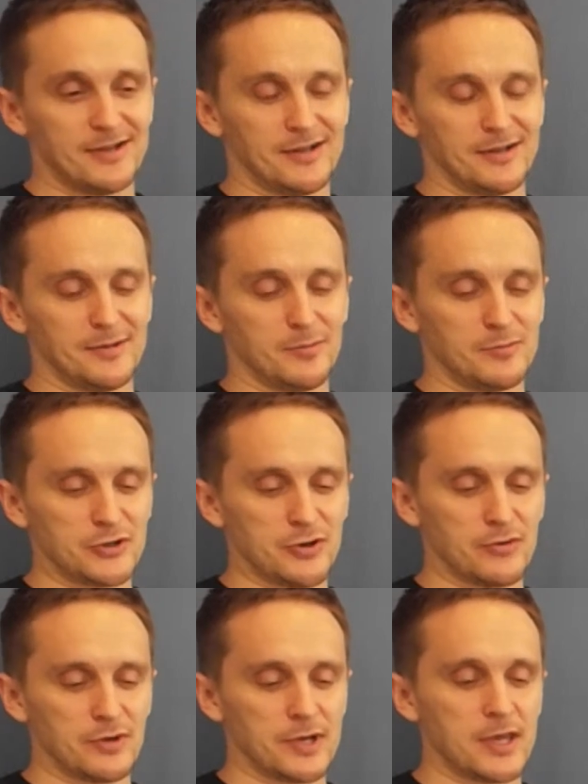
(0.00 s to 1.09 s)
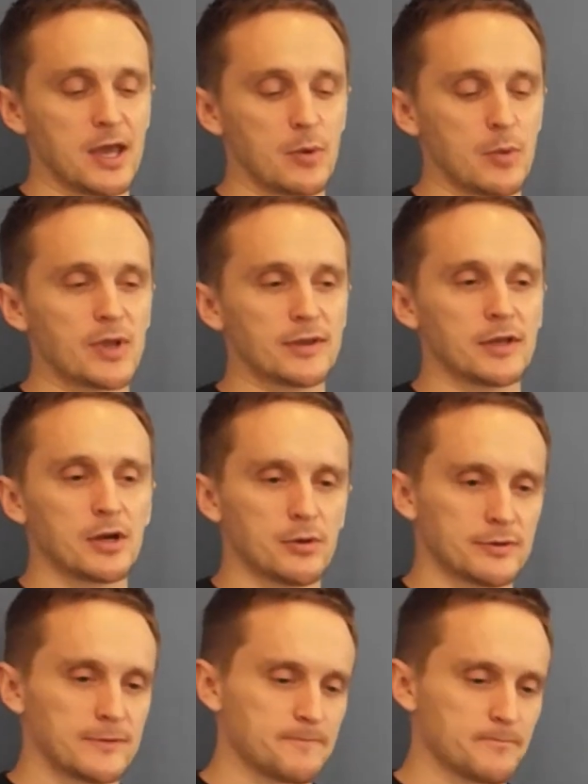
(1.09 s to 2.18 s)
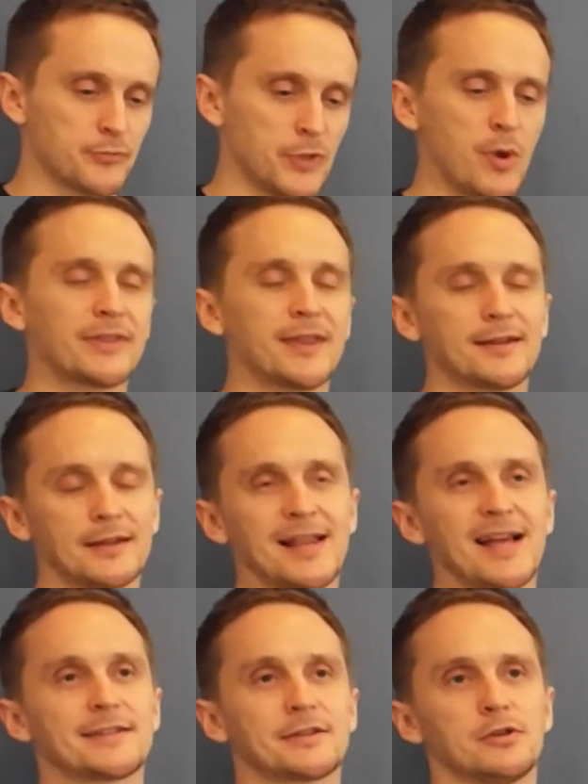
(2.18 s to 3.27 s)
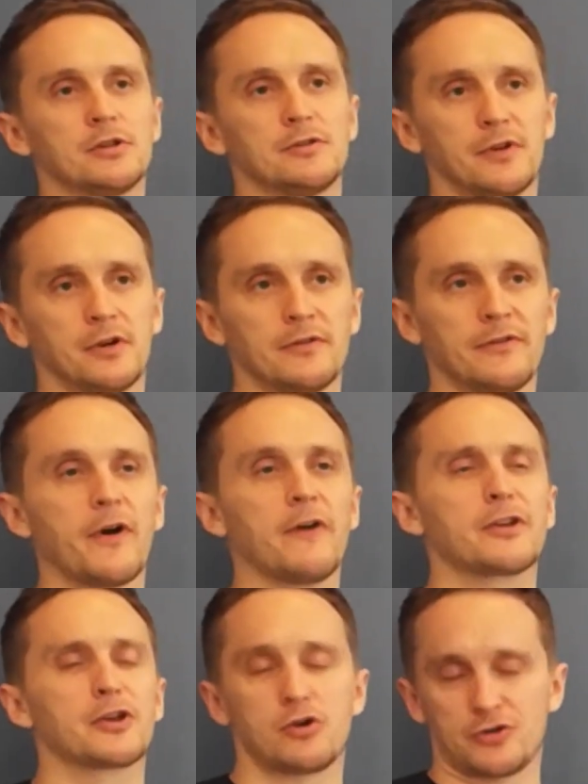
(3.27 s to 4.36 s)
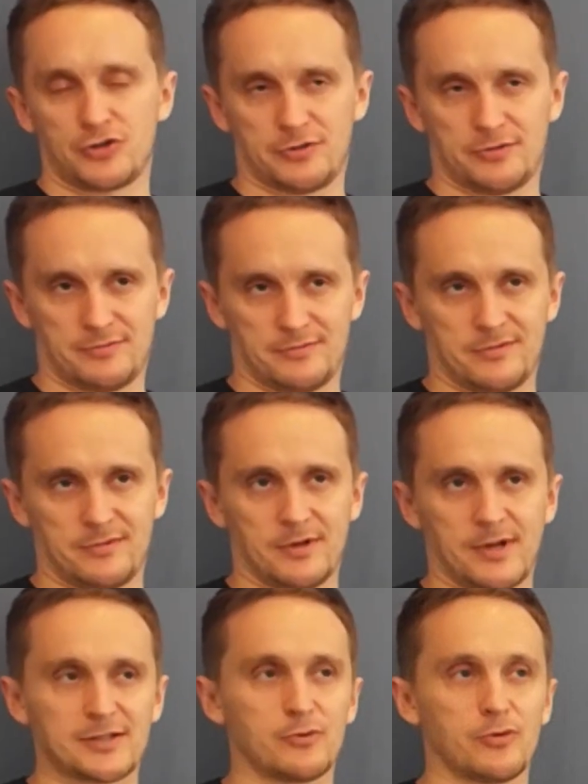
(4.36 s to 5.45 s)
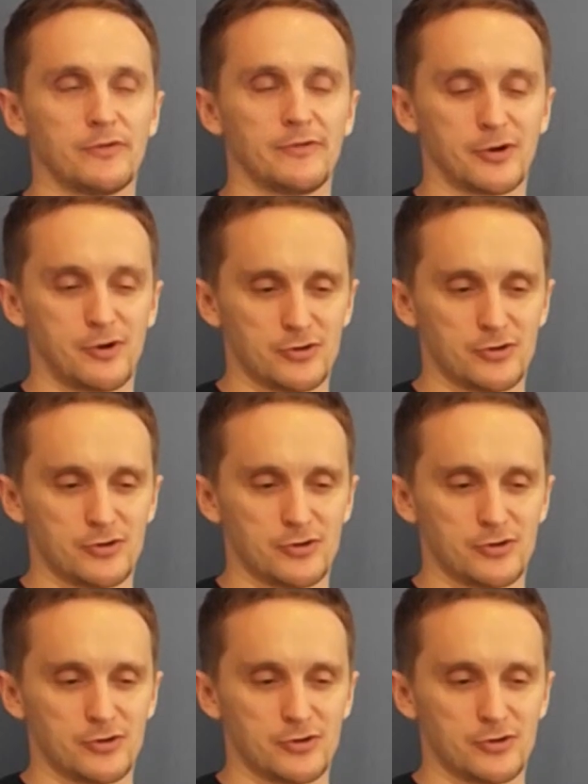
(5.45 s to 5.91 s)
Yeah, we went, you know, you went that classical of the curse, classical root of the